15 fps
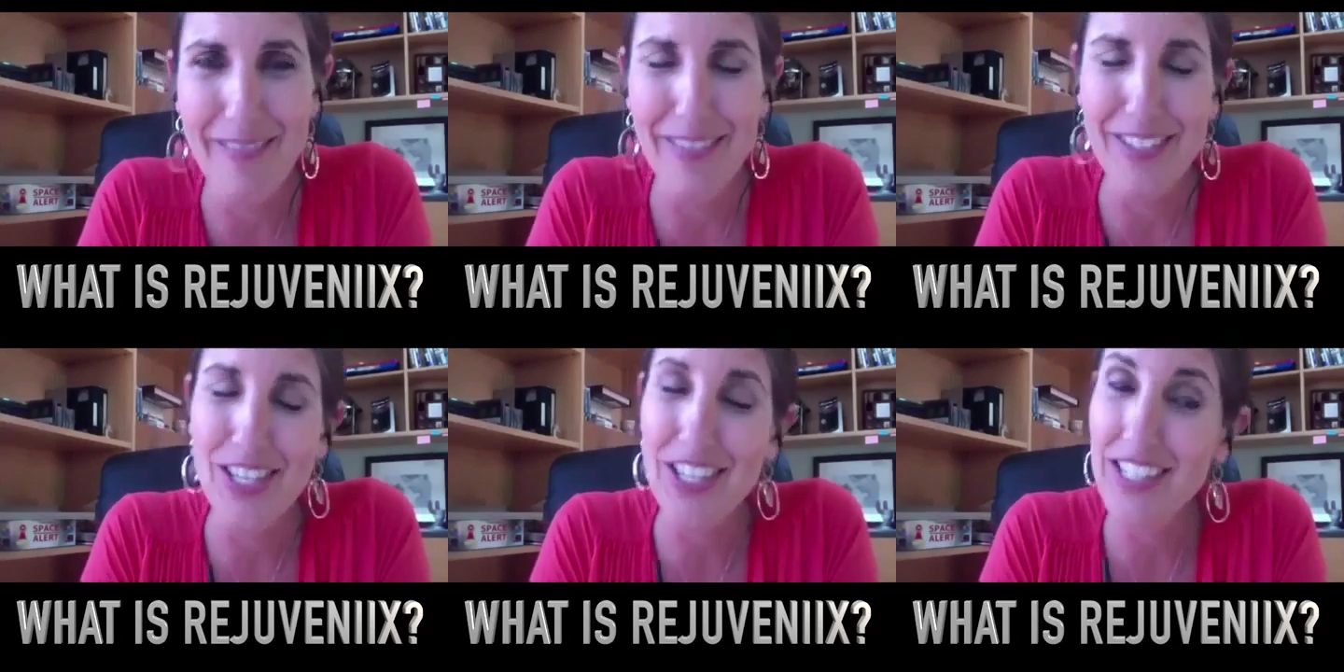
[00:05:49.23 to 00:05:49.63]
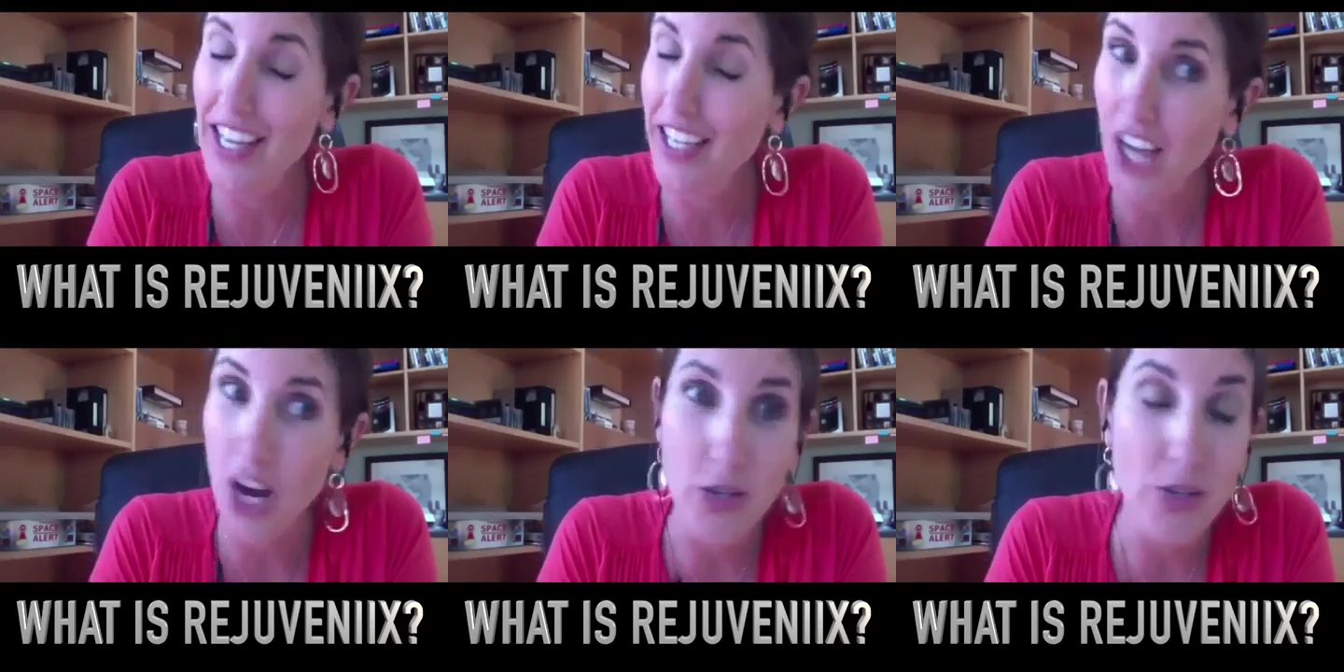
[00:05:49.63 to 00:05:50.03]
And she's like,
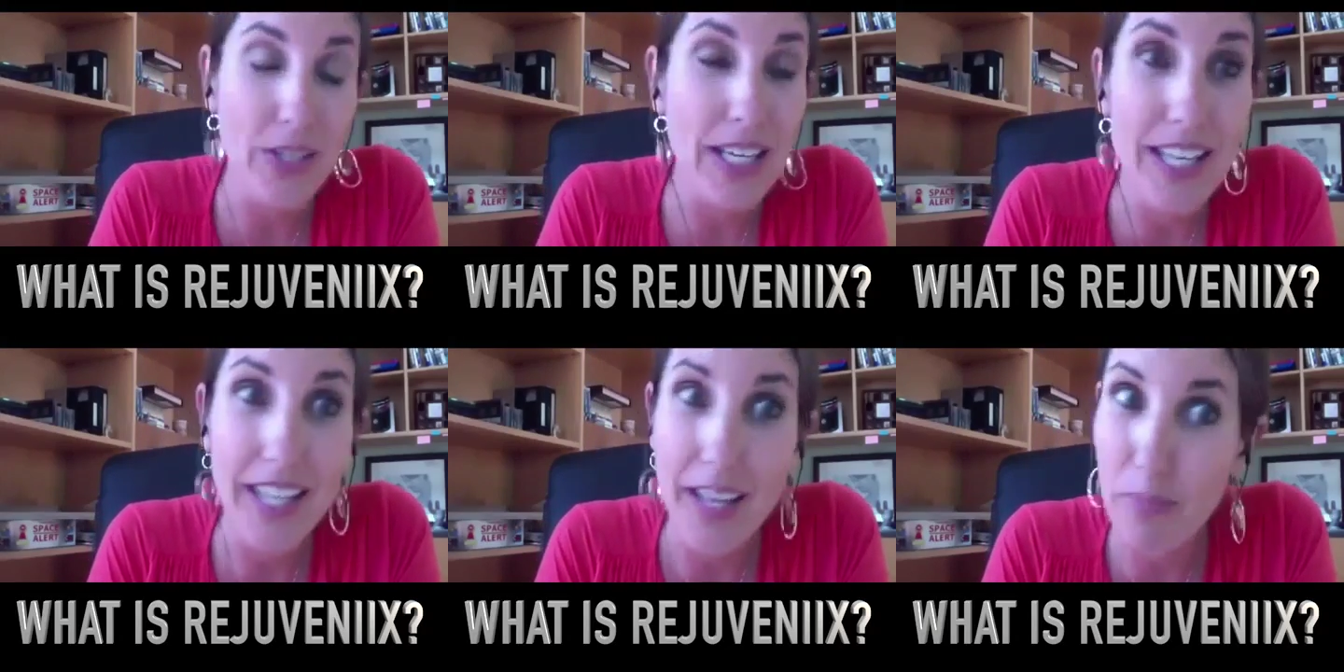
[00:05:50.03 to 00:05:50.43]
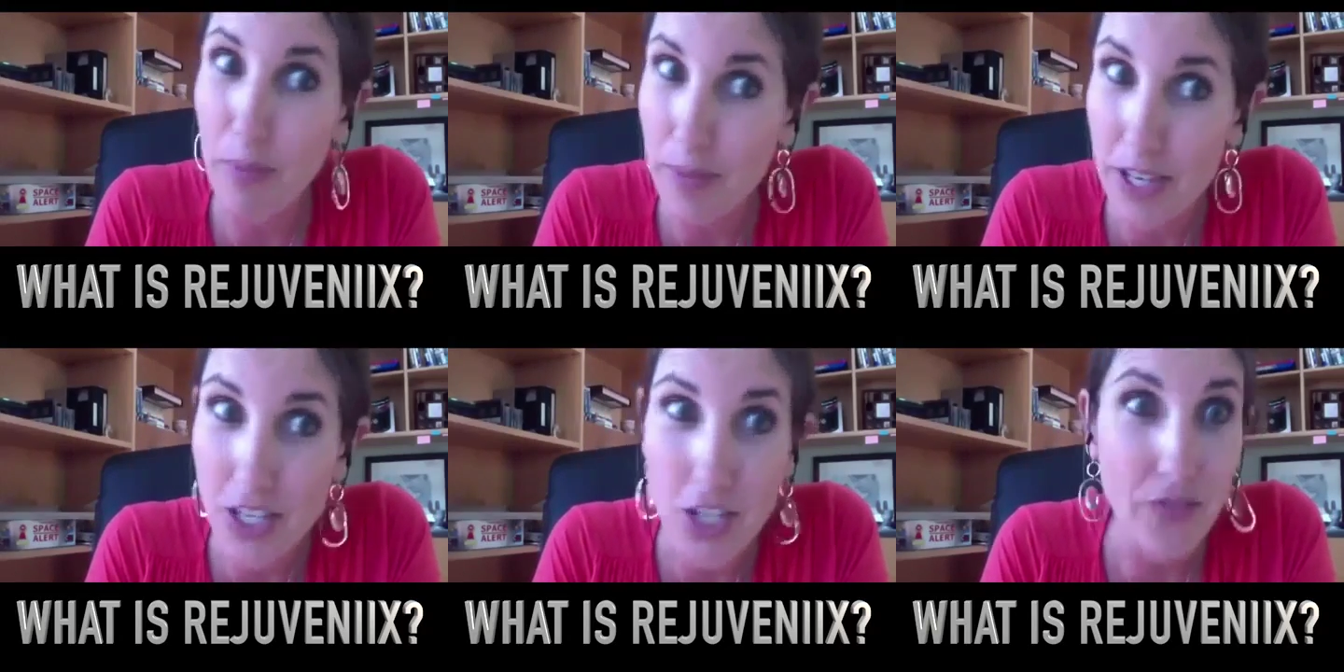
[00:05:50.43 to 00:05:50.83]
no, you need to get
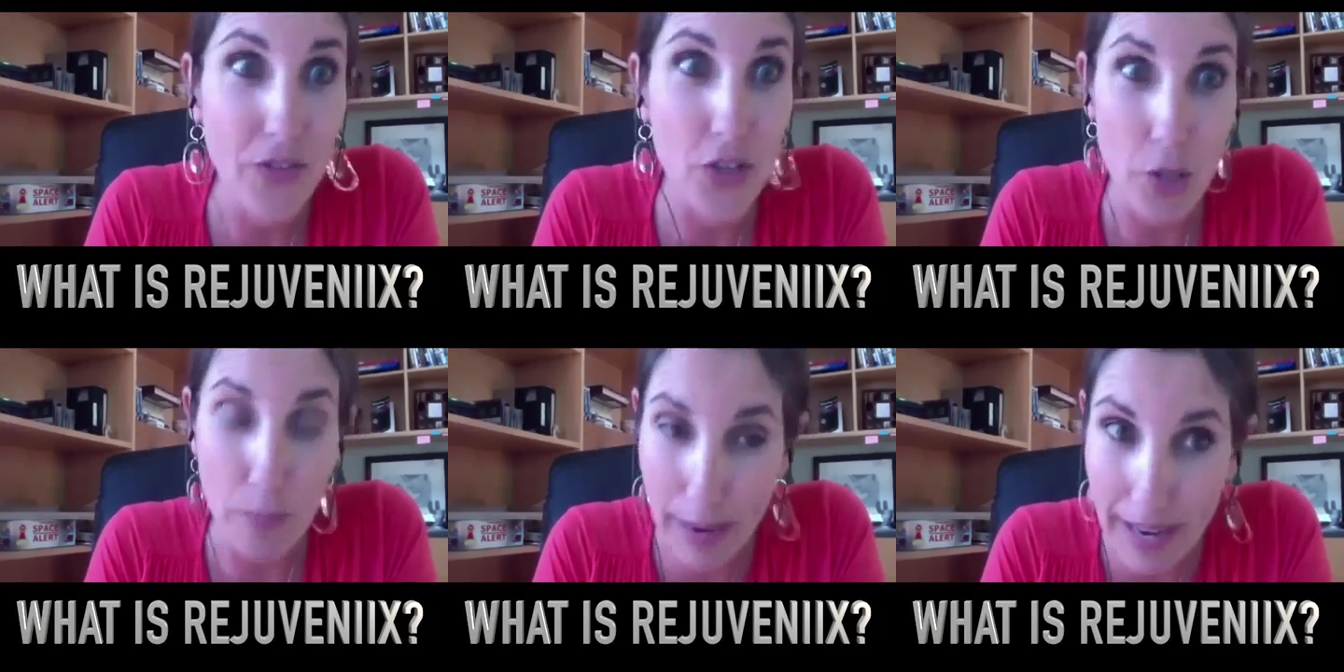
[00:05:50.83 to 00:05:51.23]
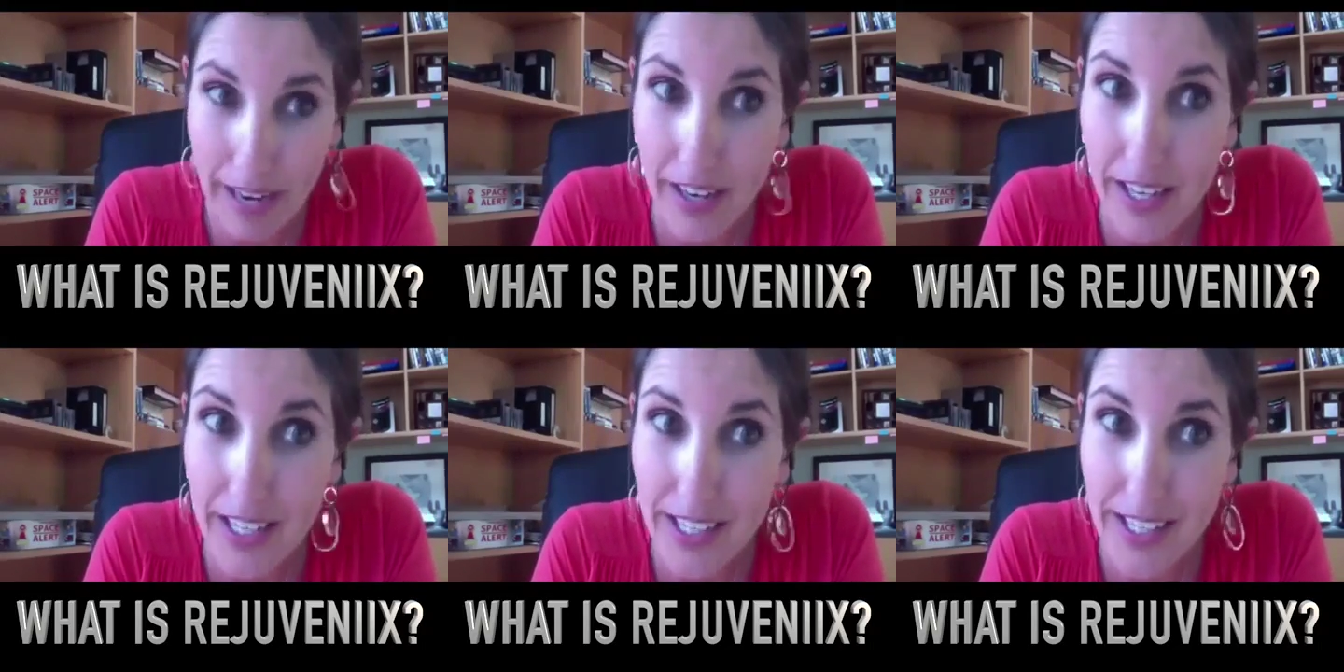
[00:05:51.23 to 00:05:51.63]
permission for your
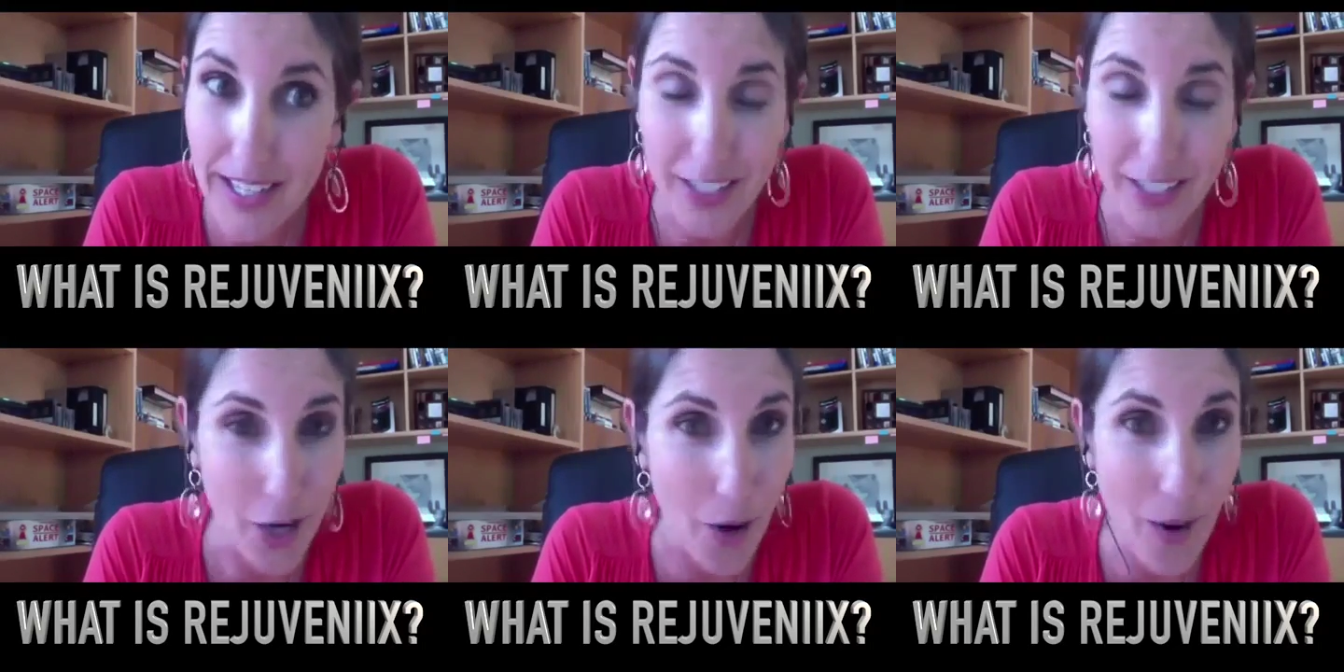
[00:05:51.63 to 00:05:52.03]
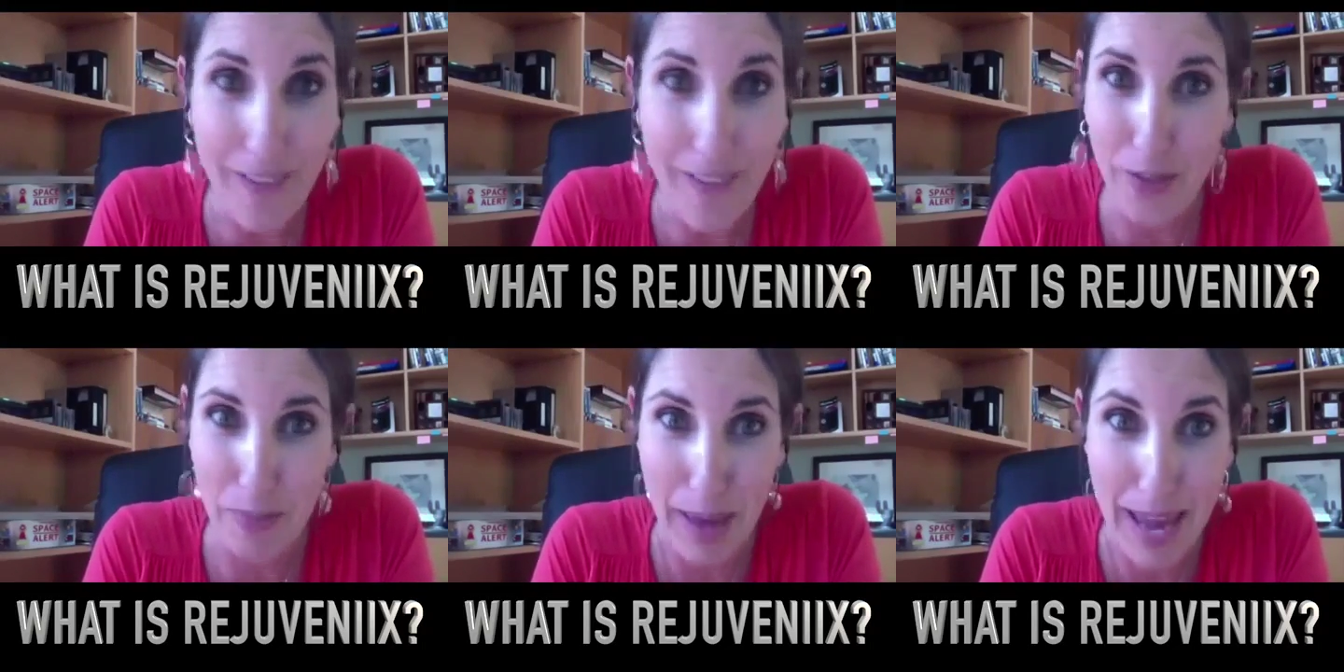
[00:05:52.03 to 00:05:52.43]
parents, and you don't have
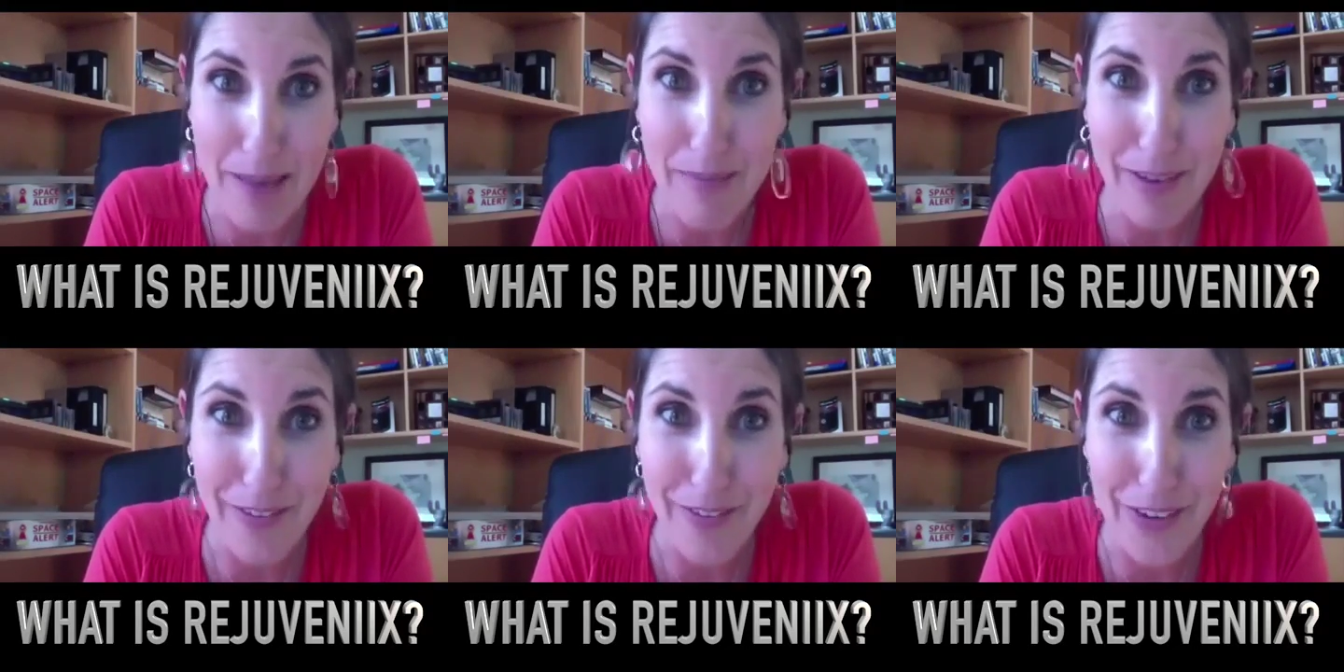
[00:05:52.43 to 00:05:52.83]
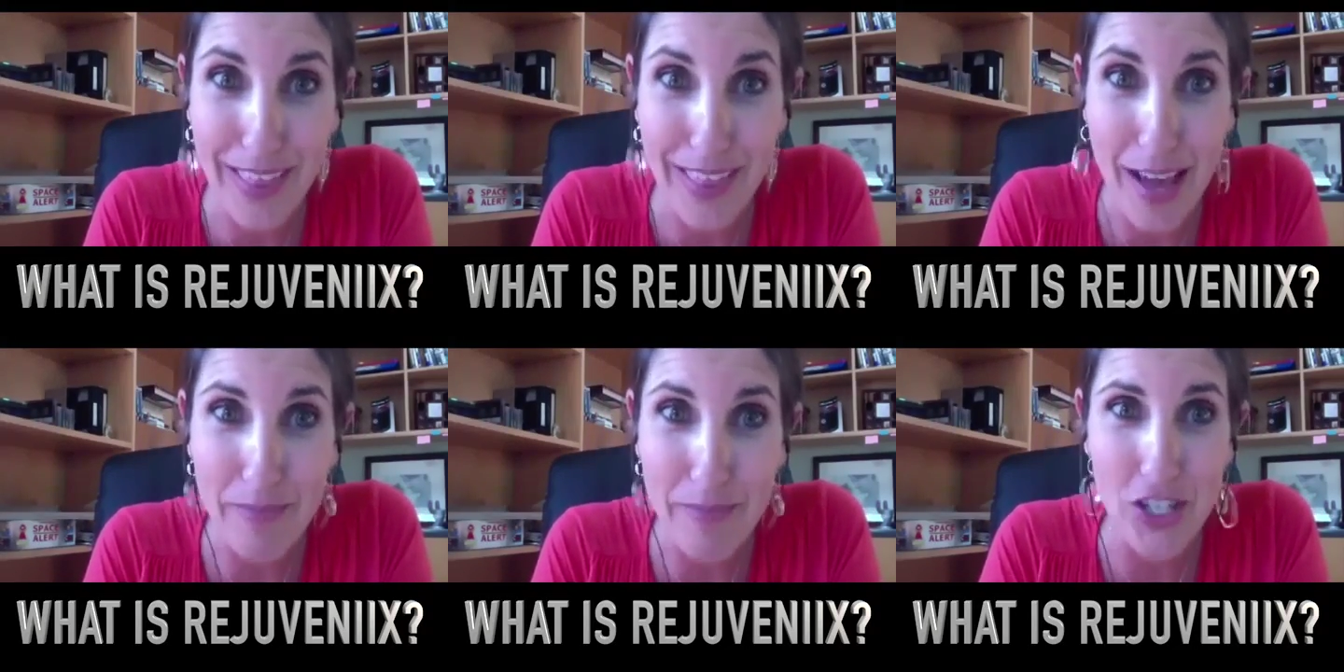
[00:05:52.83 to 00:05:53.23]
to pay me for them.